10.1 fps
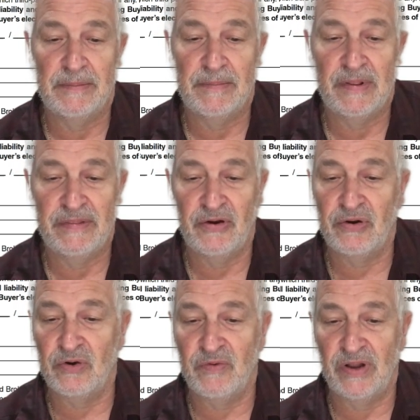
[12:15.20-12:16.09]
they're
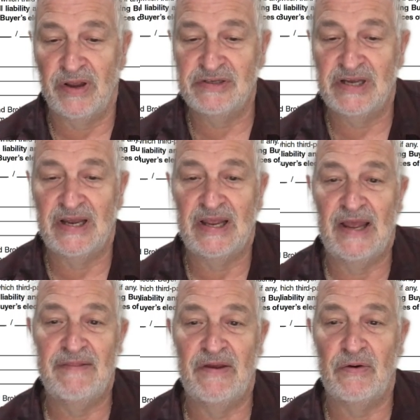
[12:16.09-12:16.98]
going to realize that,
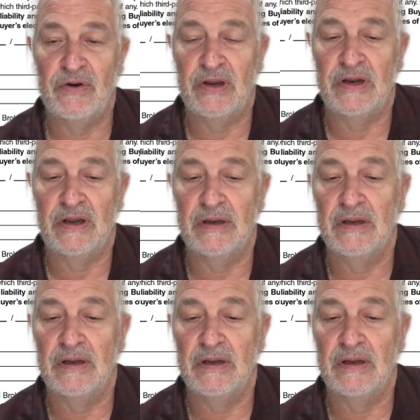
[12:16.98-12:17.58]
and they're going to